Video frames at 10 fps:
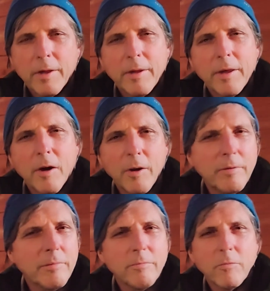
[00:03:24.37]

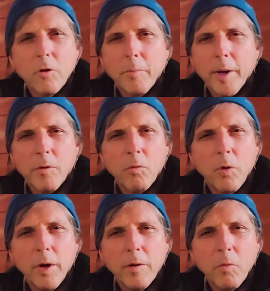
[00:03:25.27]
on no matter
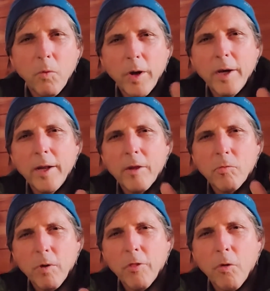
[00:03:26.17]
what, what it
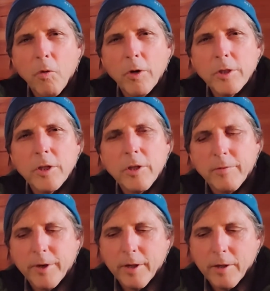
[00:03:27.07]
is, what the origins
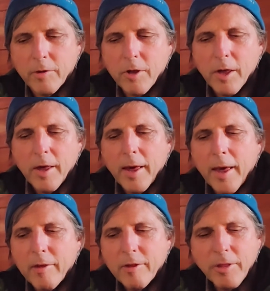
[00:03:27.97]
of it is,
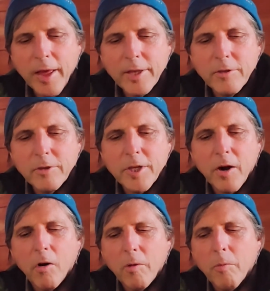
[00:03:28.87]
has led to
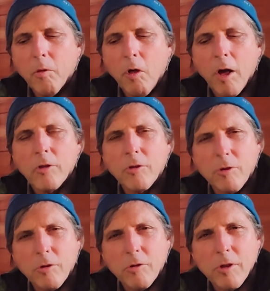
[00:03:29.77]
terrible
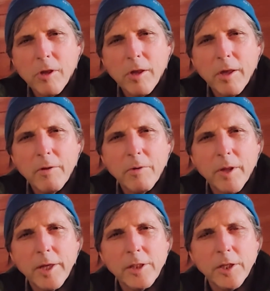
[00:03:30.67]
losses in
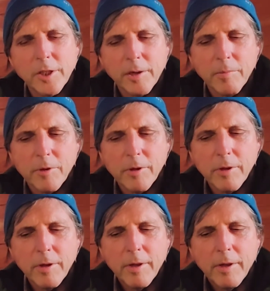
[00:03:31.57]
relationships
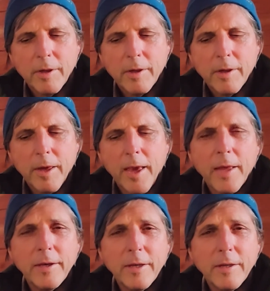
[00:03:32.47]

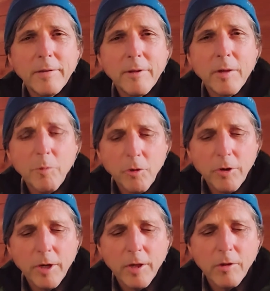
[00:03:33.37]
and in
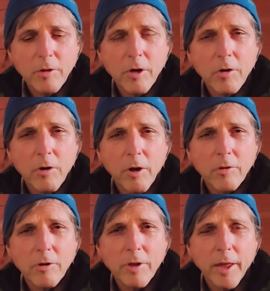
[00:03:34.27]
communities
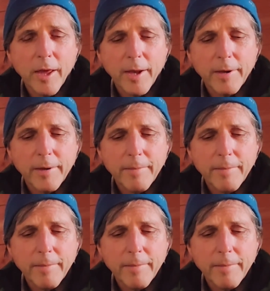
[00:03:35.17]
across our land.